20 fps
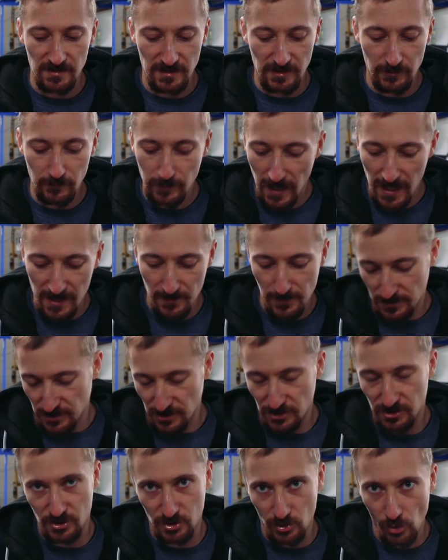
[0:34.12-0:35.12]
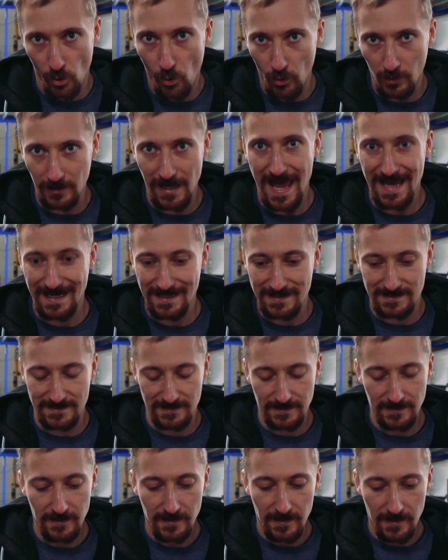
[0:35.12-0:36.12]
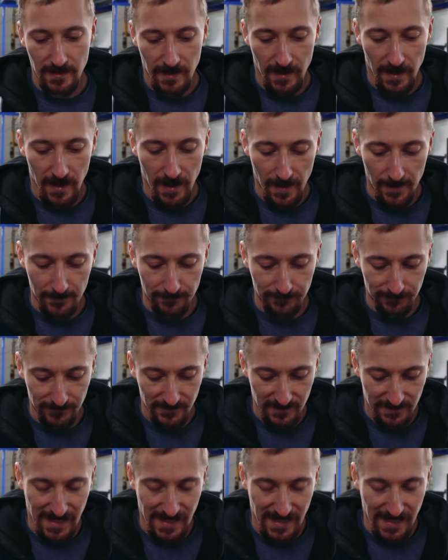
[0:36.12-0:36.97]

the UK, which is shorter legged um,